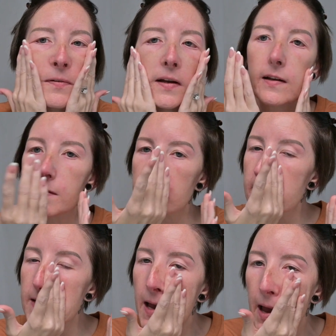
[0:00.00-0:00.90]
It
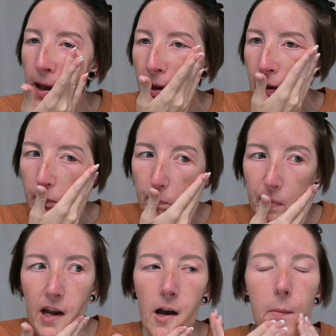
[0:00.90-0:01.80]
has
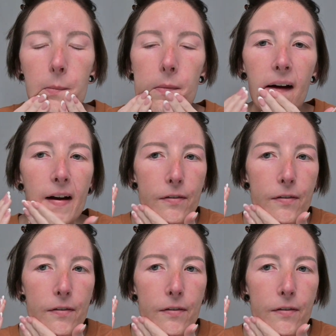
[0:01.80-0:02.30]
become my